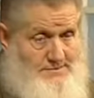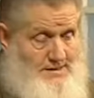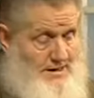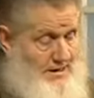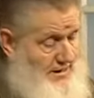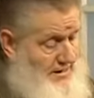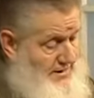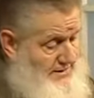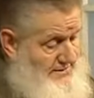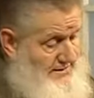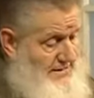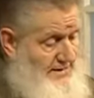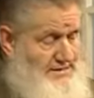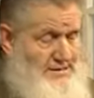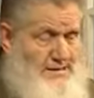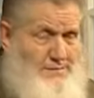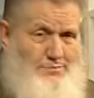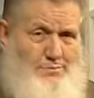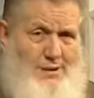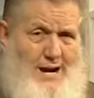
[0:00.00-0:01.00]
Allah
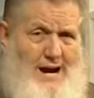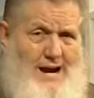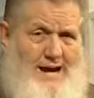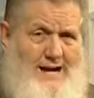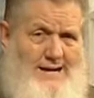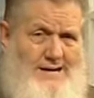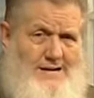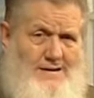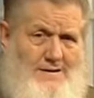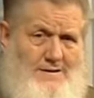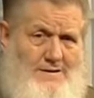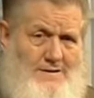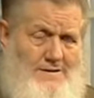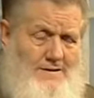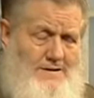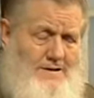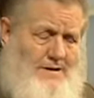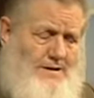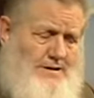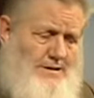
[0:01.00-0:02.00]
takes it back.
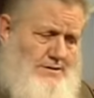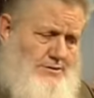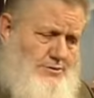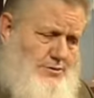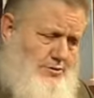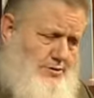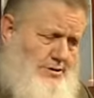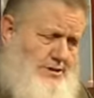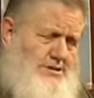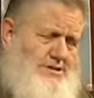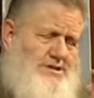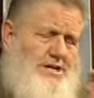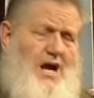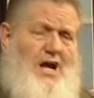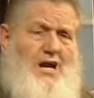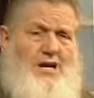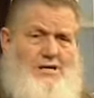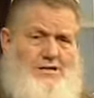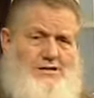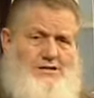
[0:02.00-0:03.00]
So this
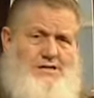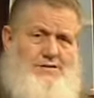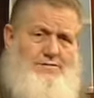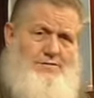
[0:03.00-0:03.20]
knowledge,